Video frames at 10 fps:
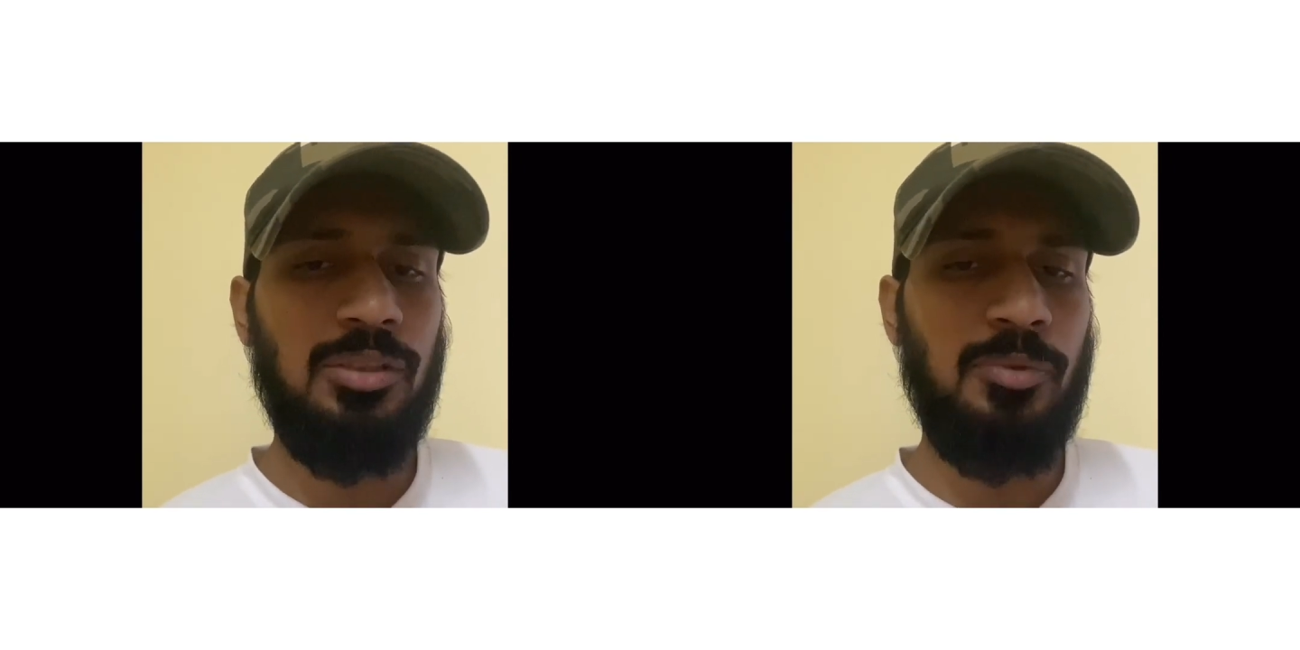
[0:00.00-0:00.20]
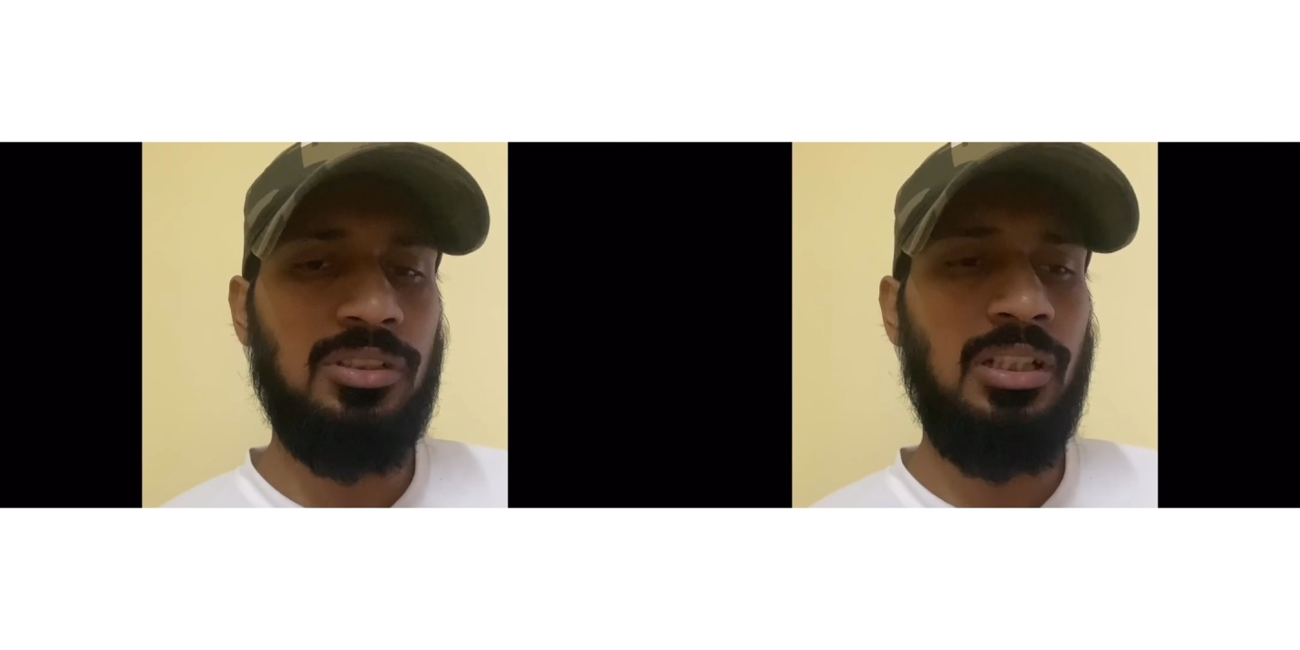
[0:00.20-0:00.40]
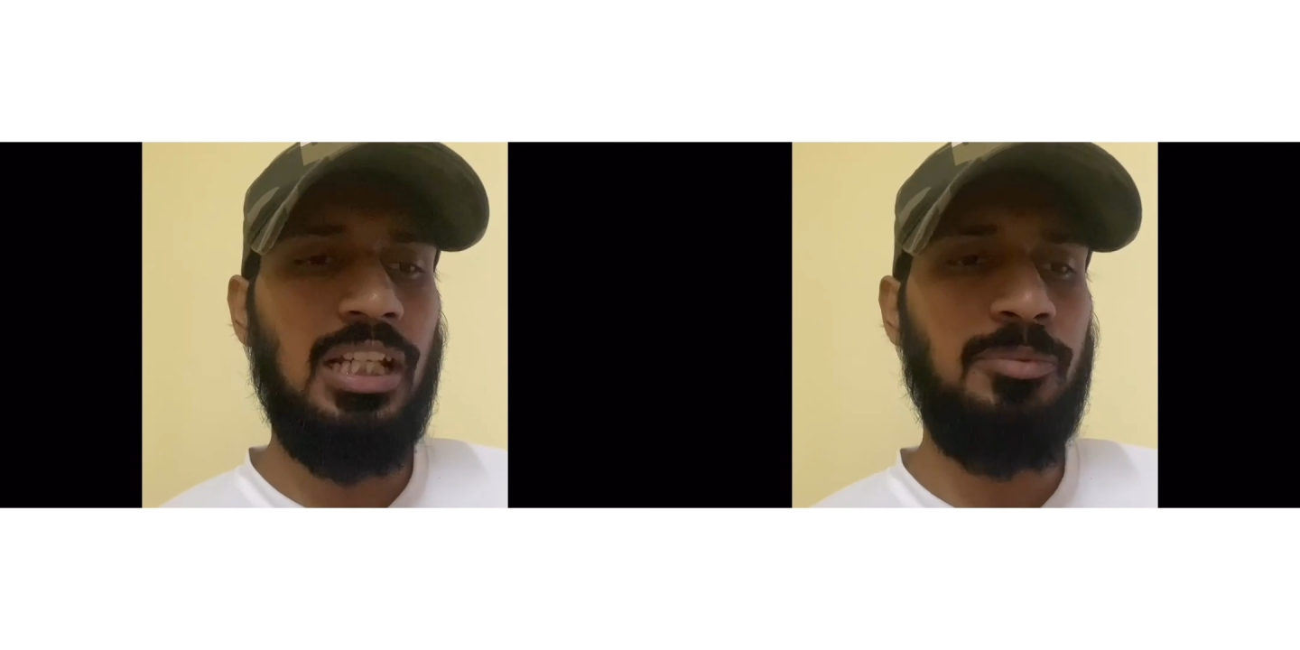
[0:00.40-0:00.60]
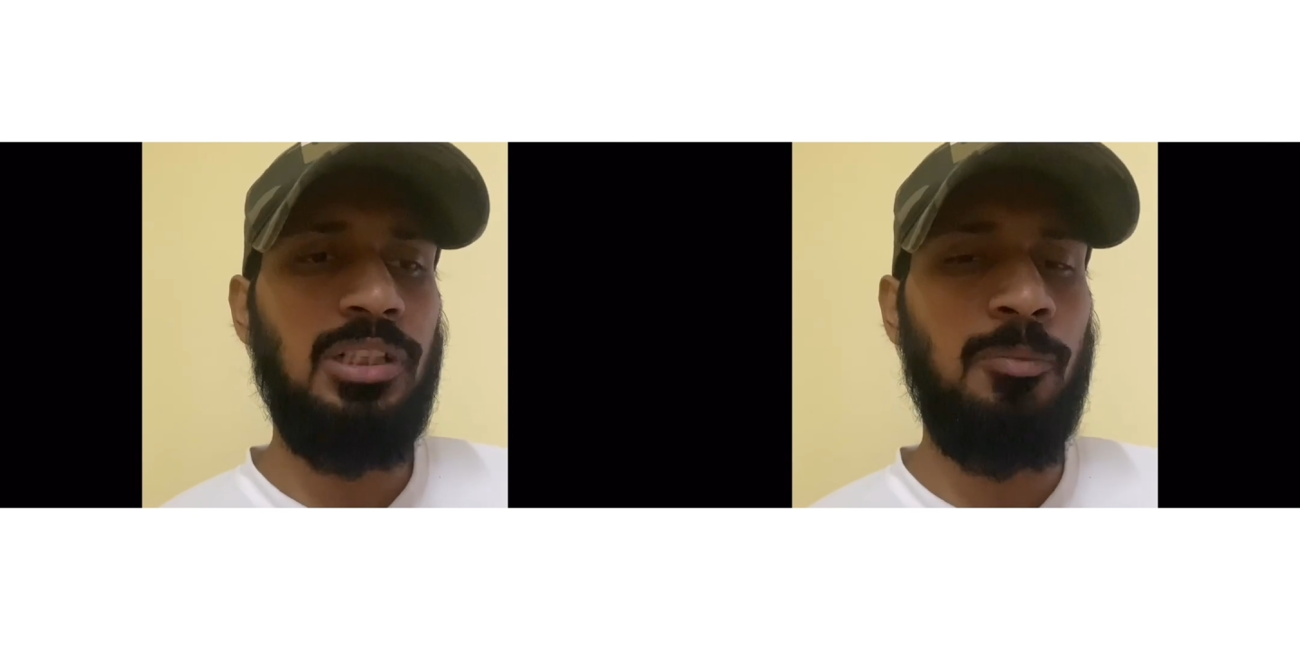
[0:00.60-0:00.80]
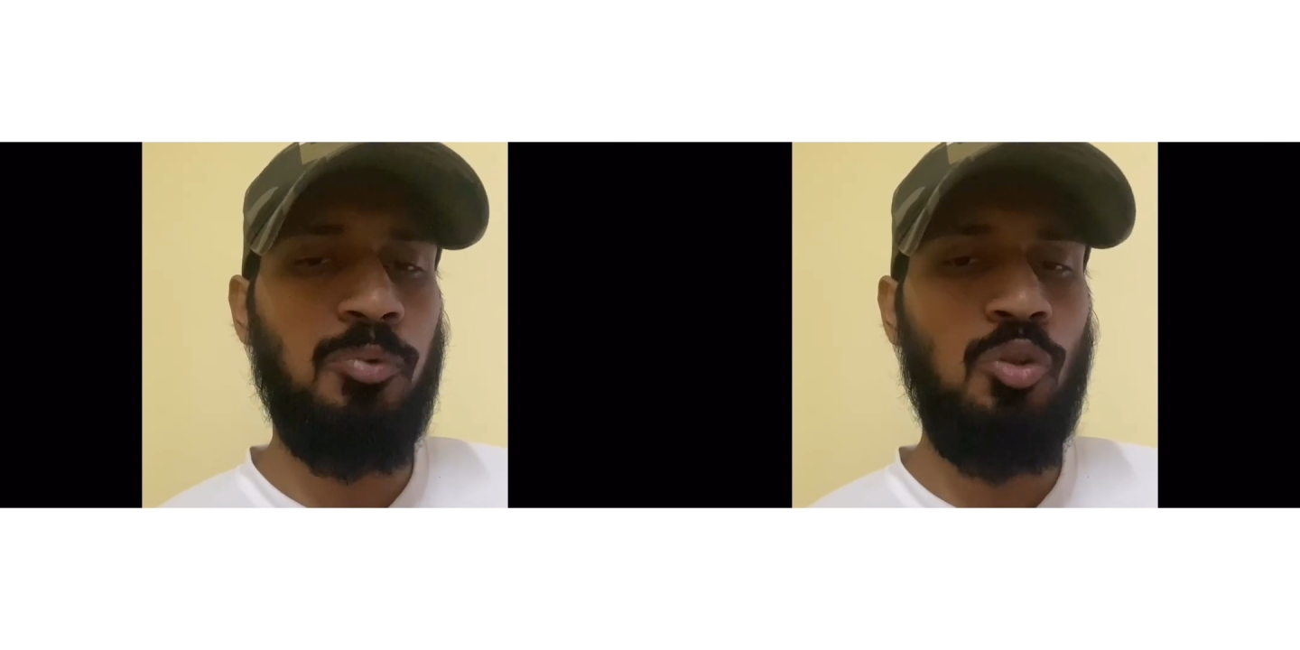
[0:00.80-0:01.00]
this person has
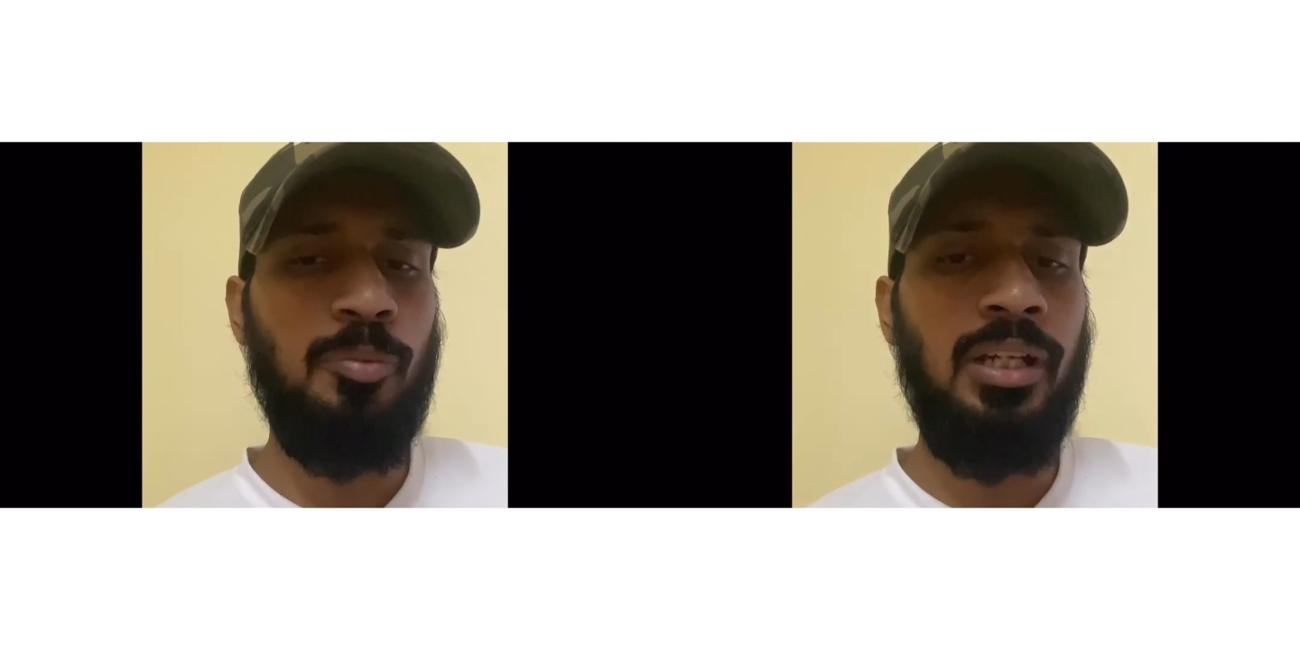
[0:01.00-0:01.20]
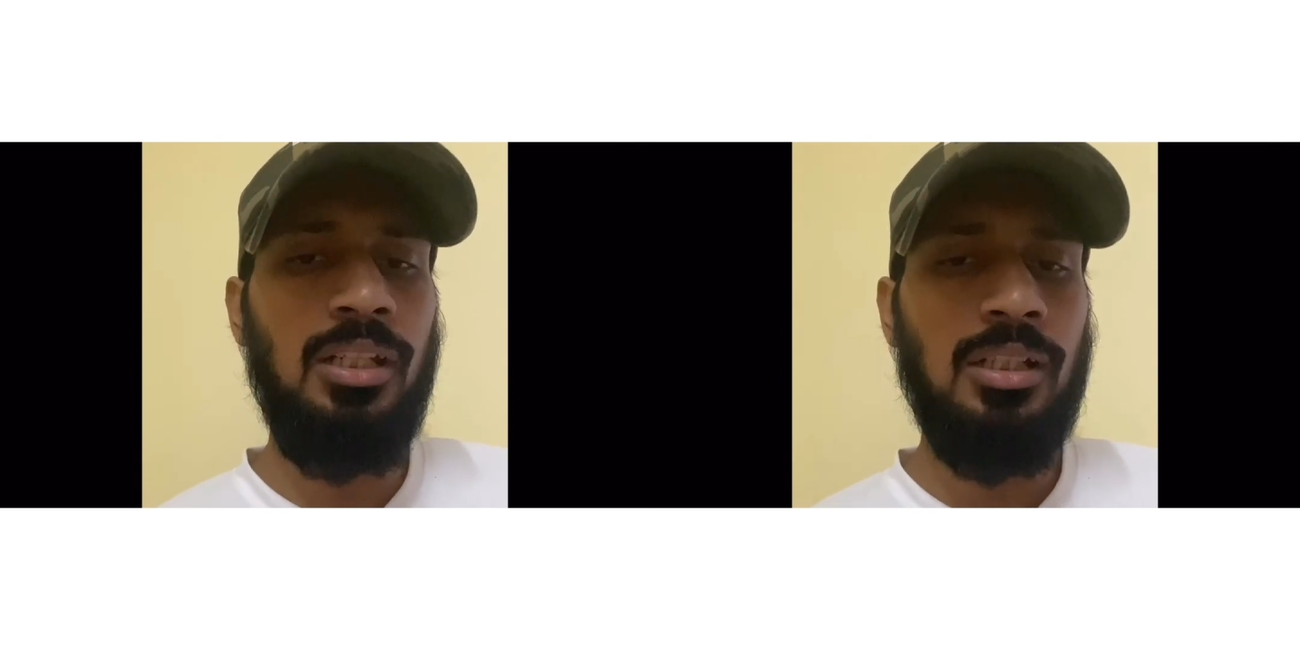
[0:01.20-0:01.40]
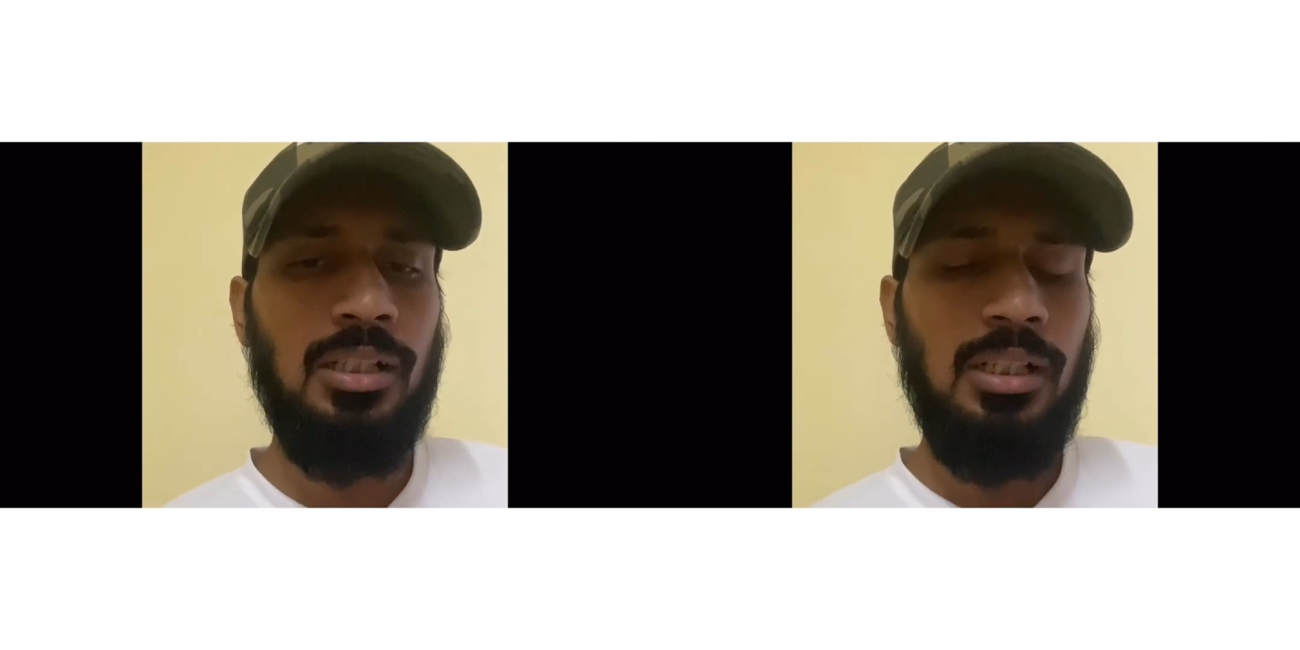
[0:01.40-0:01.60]
been approved by